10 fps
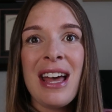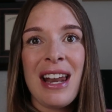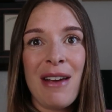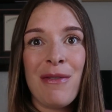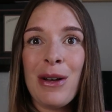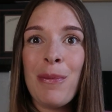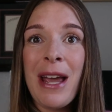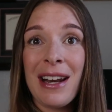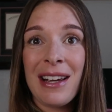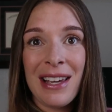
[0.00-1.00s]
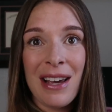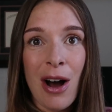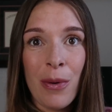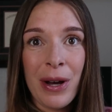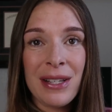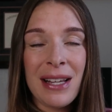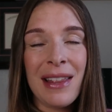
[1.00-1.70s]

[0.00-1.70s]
And I feel panicky always.